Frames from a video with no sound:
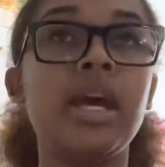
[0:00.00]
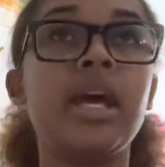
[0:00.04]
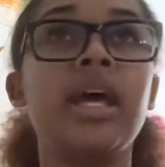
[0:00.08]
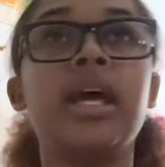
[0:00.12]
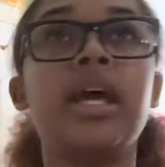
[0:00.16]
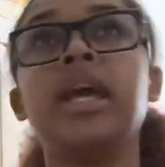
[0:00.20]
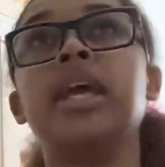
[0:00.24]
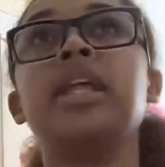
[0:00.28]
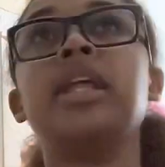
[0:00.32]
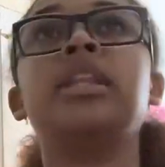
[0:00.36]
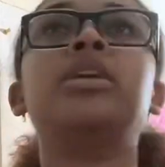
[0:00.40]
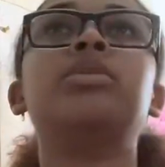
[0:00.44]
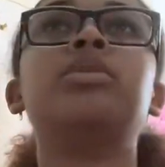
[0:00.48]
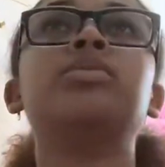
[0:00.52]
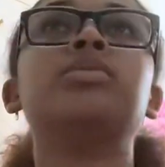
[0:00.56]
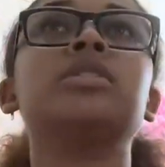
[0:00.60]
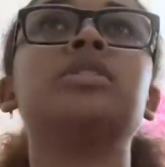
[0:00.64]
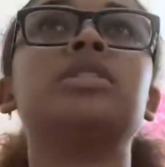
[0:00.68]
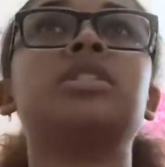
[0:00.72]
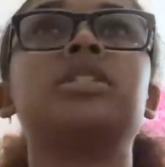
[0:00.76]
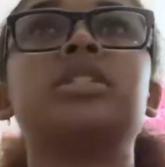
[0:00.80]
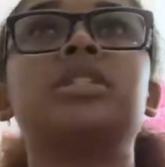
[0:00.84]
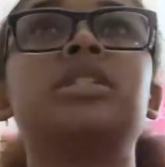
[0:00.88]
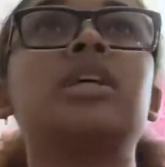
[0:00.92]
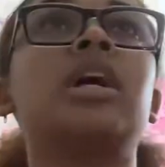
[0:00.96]
and there
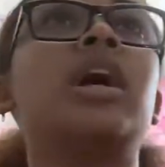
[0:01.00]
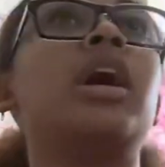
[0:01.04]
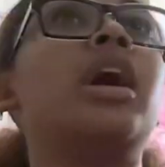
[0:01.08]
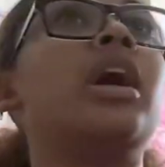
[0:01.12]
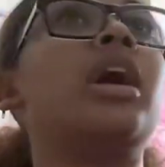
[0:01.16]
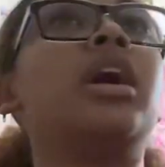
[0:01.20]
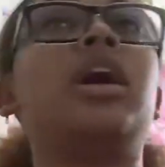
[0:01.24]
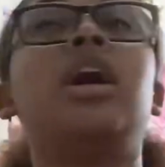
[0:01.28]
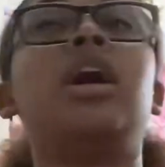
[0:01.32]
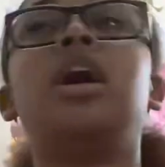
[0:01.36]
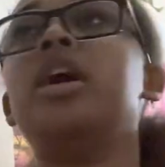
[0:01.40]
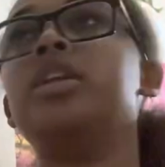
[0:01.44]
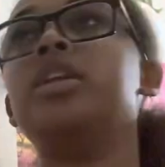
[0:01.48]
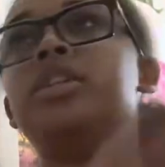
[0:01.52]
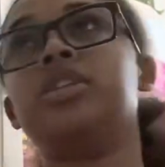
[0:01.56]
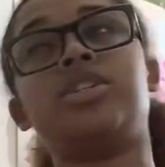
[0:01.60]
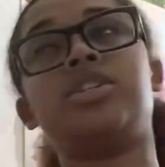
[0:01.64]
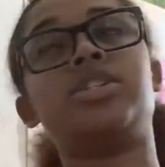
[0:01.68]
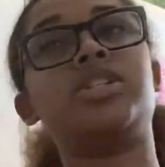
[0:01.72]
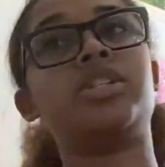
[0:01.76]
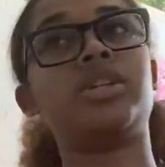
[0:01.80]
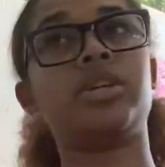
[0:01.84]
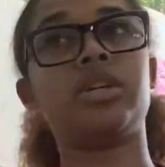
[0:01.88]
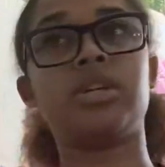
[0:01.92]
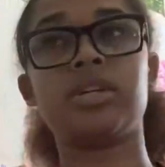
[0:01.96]
was other
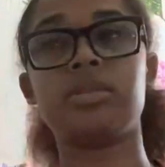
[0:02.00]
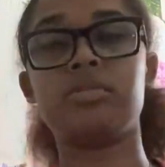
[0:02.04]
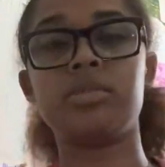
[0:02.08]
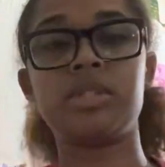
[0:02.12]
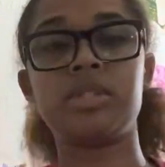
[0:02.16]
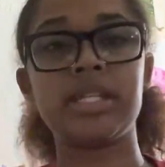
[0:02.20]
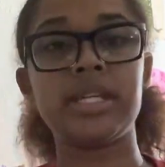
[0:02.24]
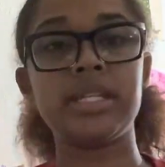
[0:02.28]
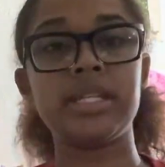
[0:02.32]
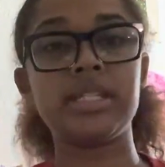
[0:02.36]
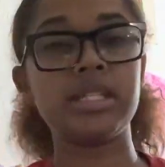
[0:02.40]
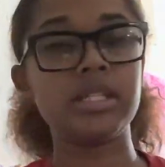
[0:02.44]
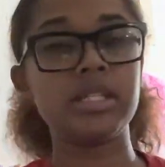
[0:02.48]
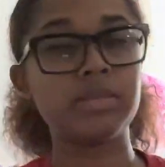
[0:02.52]
circumstances,